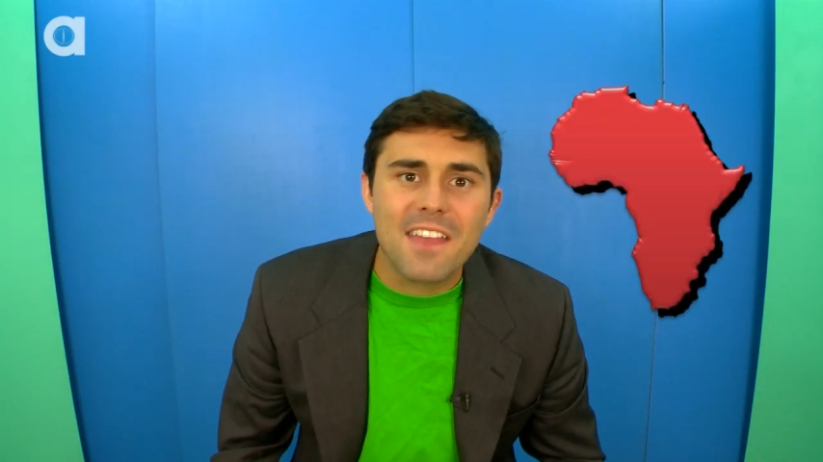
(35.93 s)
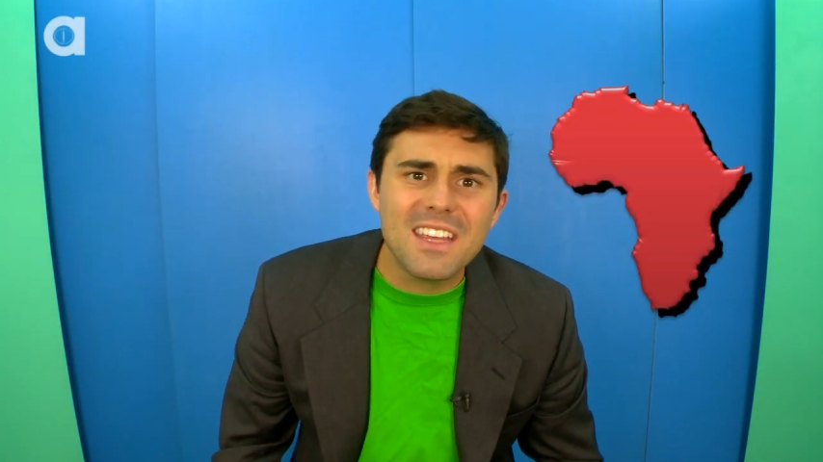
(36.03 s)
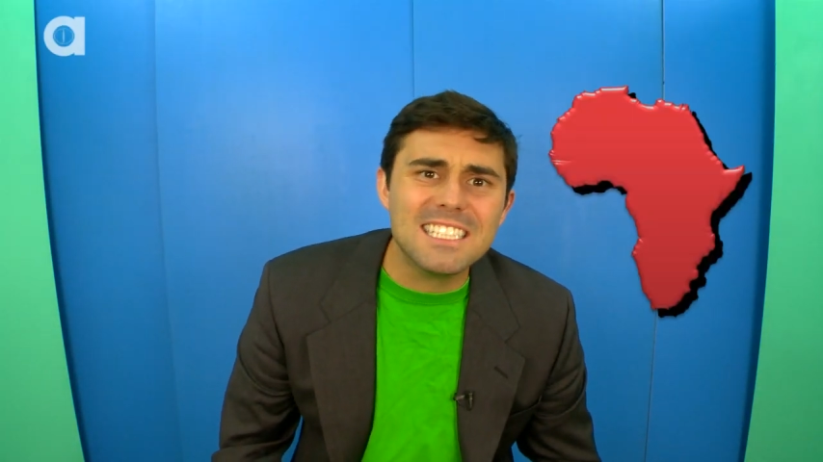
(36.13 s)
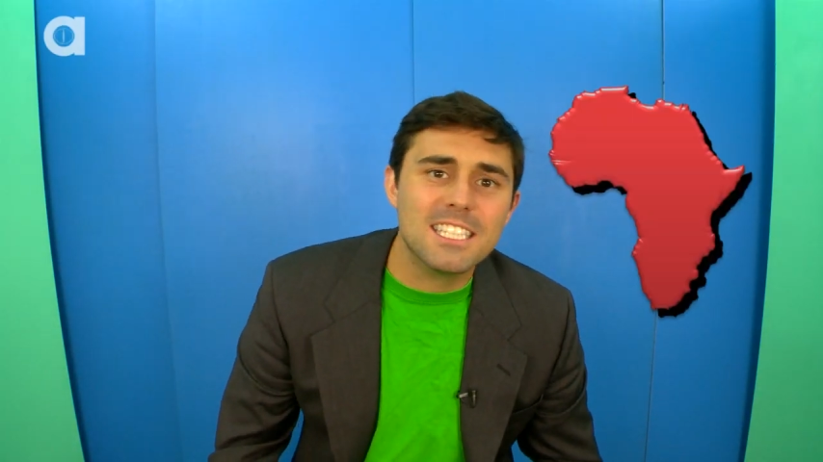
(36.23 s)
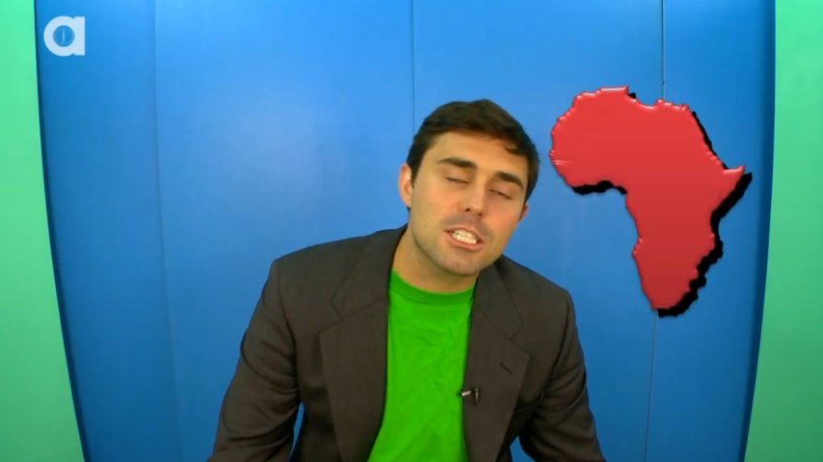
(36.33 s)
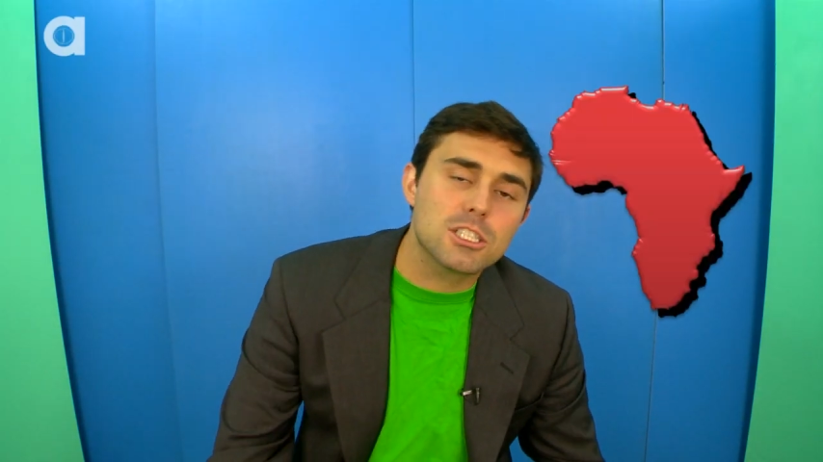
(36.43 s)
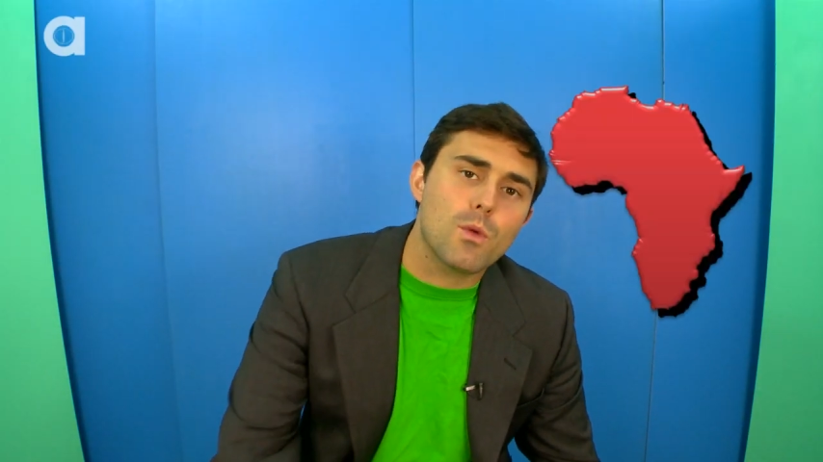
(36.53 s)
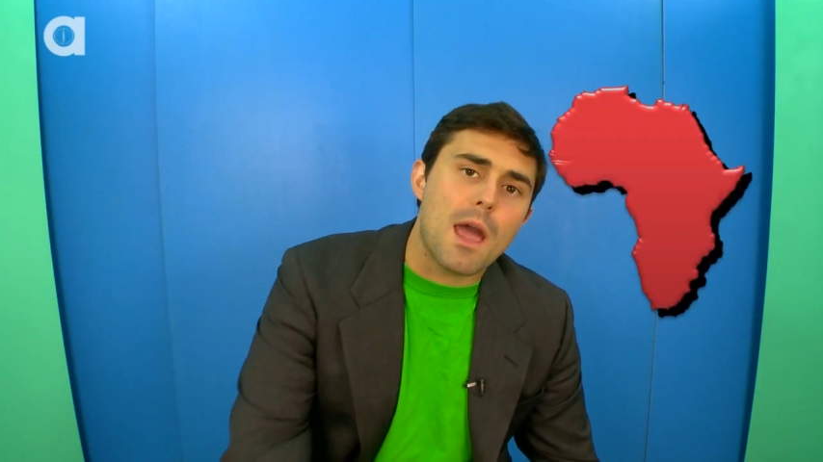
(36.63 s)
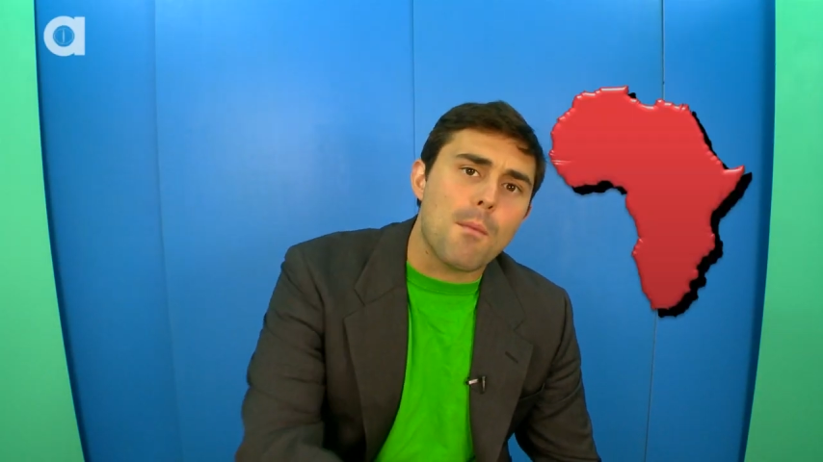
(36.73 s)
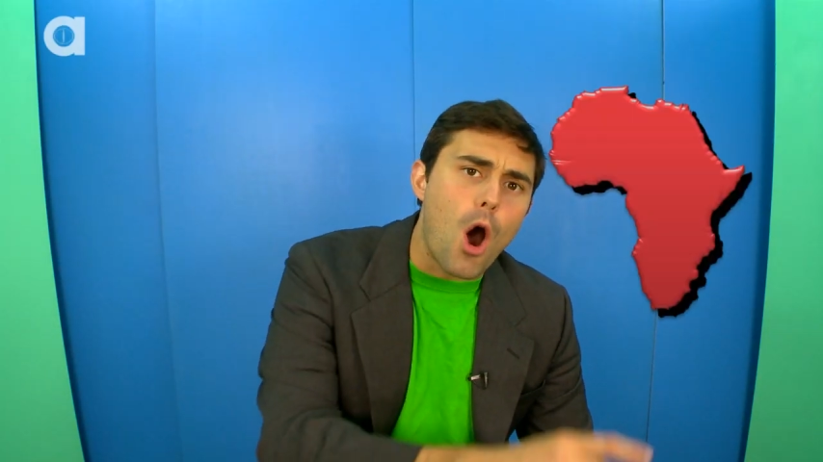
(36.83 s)
these things
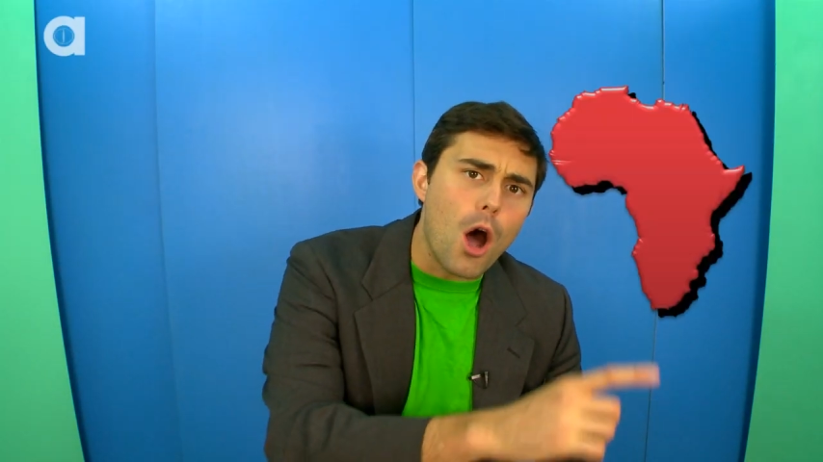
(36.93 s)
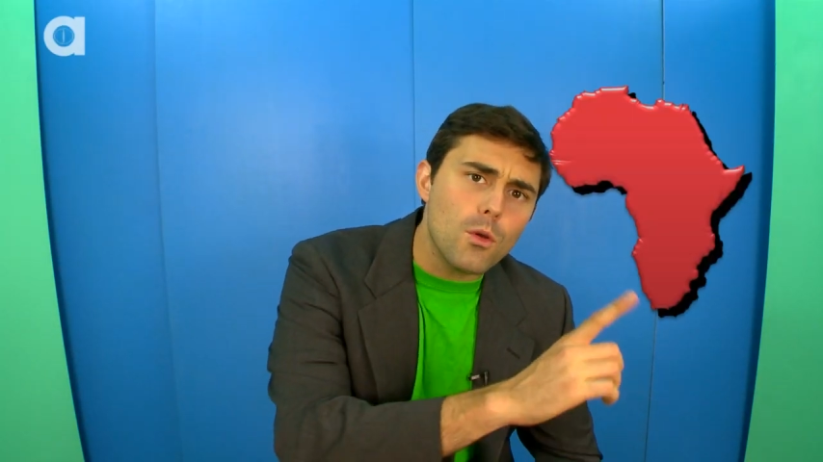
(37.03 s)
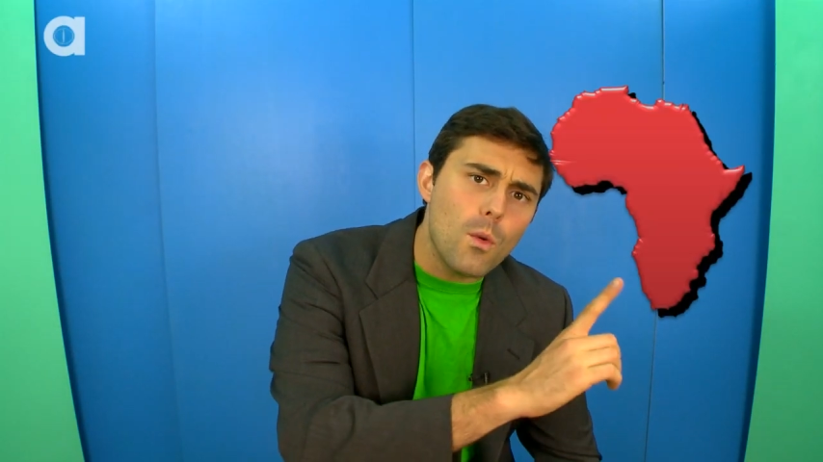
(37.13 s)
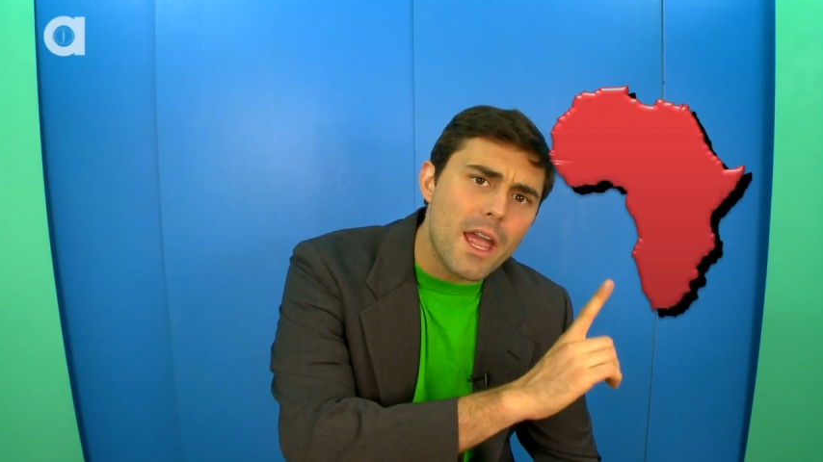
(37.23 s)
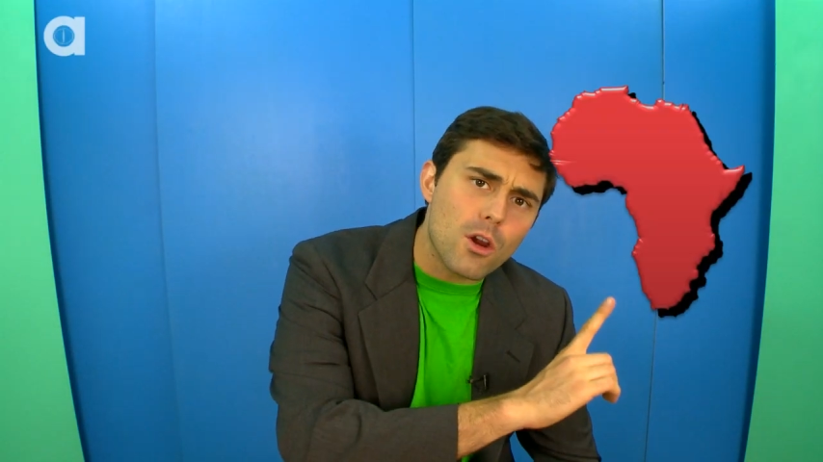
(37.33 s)
swam all the way